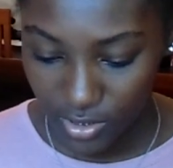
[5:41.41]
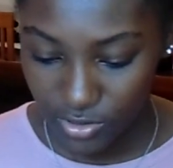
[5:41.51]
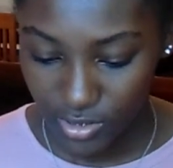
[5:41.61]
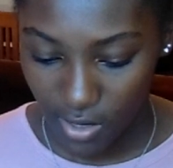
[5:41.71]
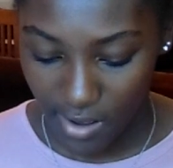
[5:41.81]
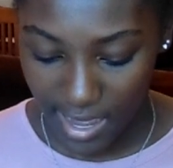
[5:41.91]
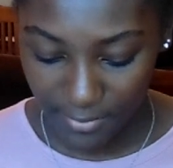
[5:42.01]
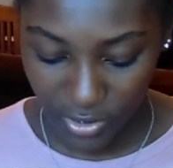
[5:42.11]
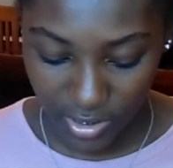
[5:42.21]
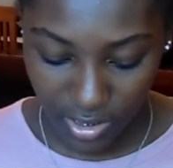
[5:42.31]
So
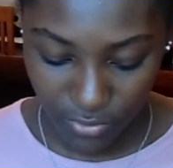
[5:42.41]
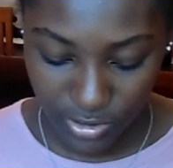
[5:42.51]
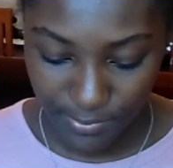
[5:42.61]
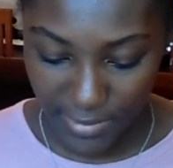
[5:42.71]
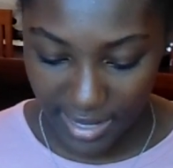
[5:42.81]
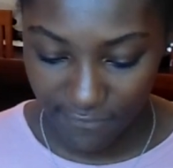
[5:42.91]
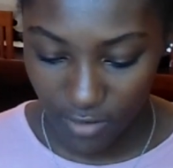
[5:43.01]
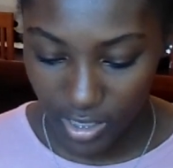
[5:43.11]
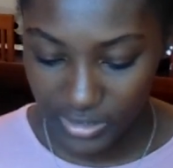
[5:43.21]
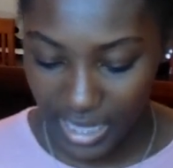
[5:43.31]
I'm gonna go to my
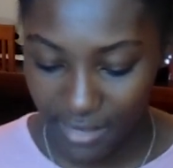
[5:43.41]
fonts.